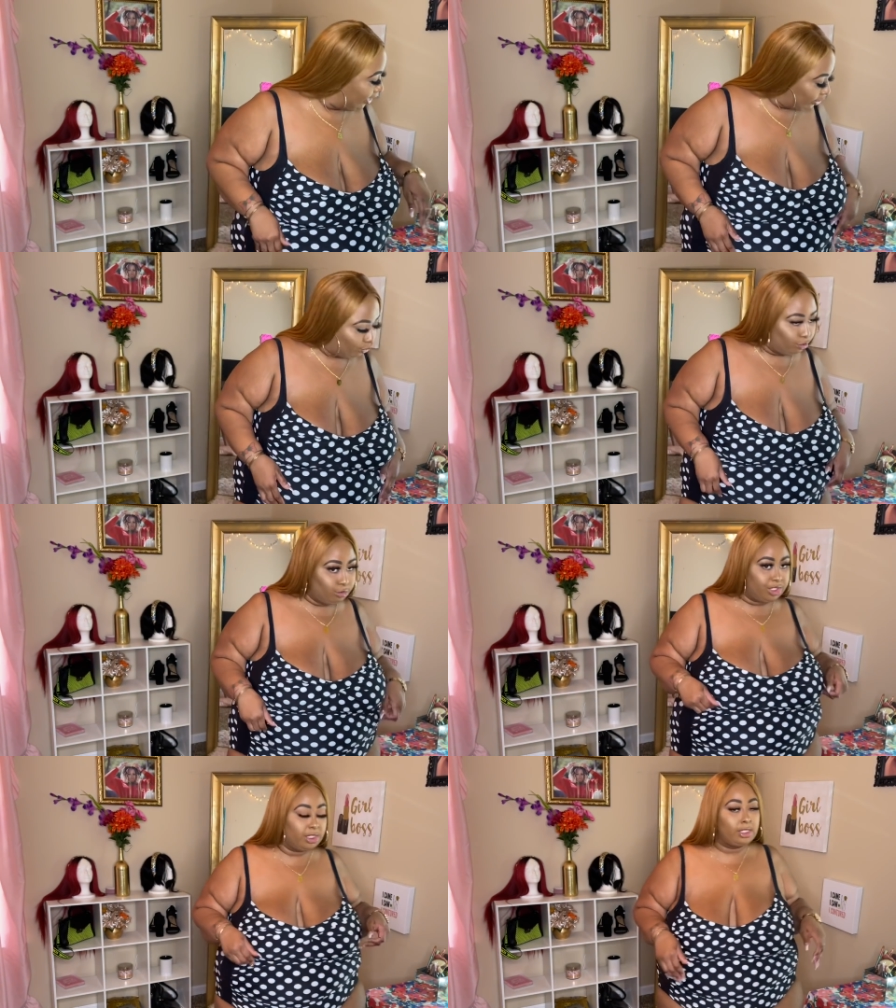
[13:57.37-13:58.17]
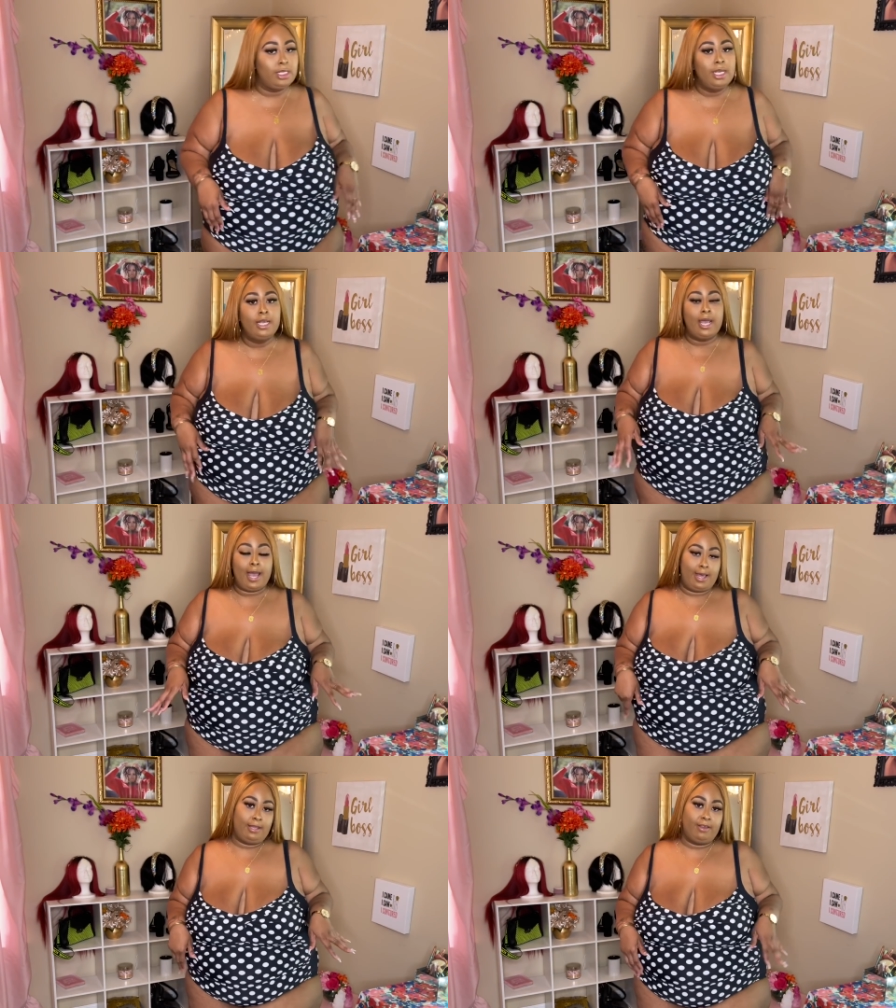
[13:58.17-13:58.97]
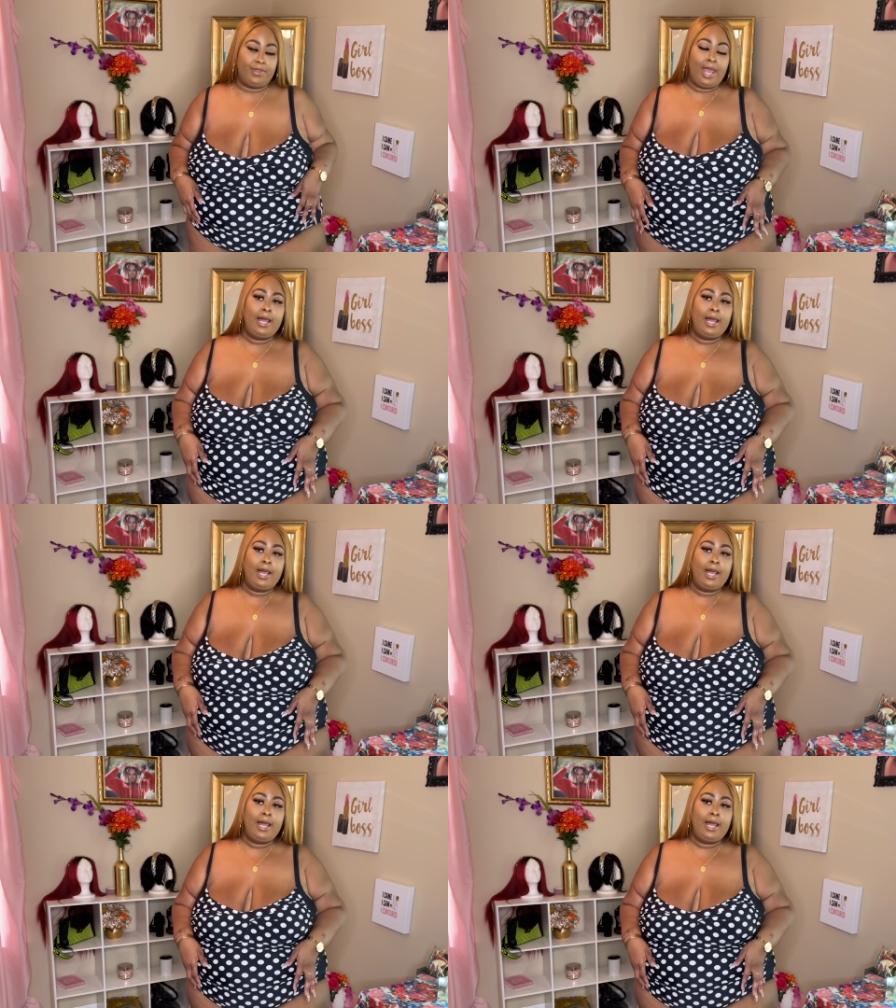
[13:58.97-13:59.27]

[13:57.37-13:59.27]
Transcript: and the ruching. I love that.